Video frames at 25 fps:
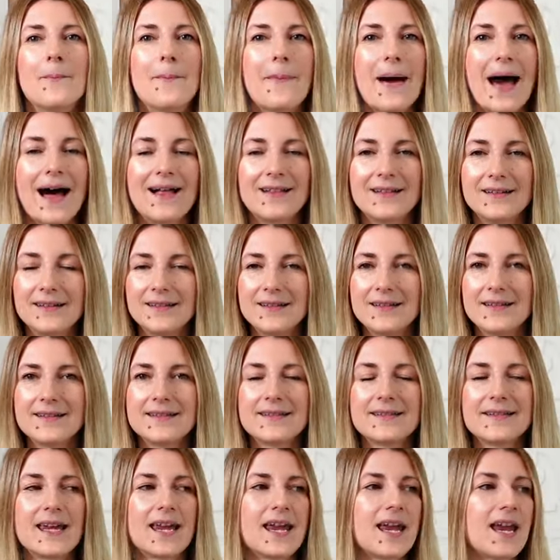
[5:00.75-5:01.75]

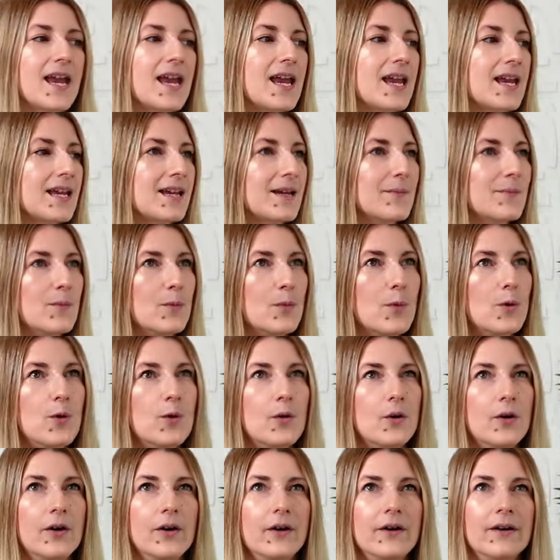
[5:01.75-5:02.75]
balance a
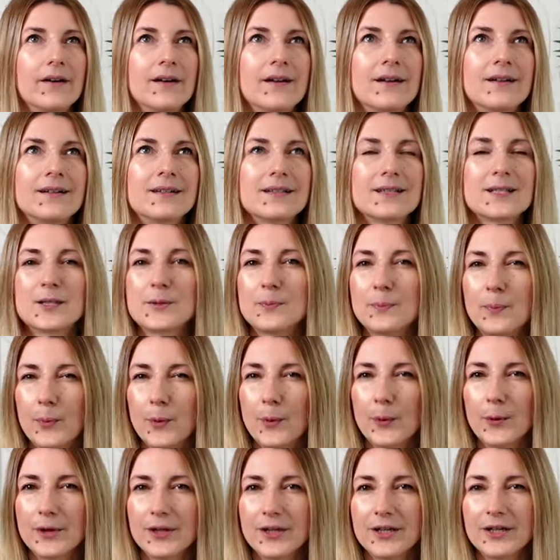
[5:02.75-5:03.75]
more
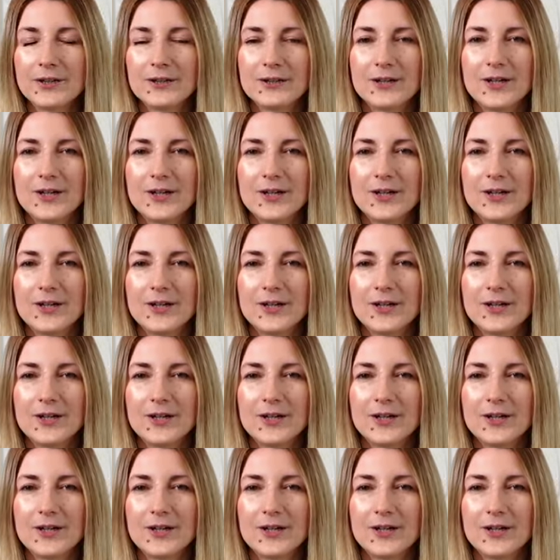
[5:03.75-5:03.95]
sporty